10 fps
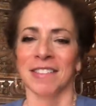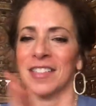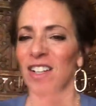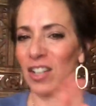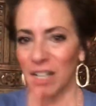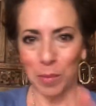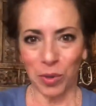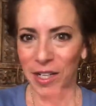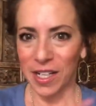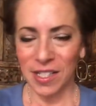They're already
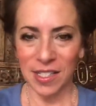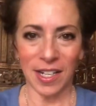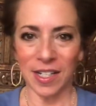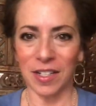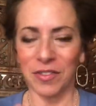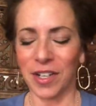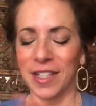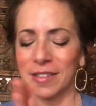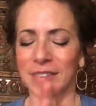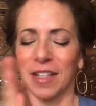pretty excited,
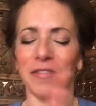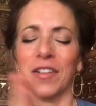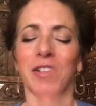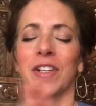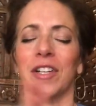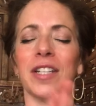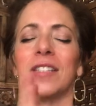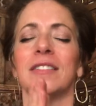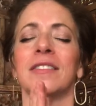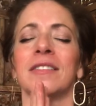right? And they feel good.
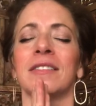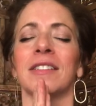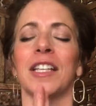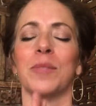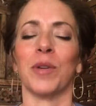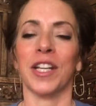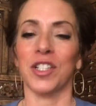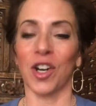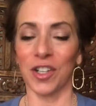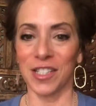Let's bring it to
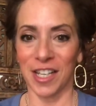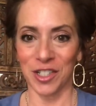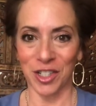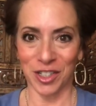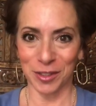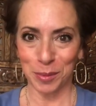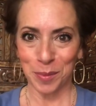heart center.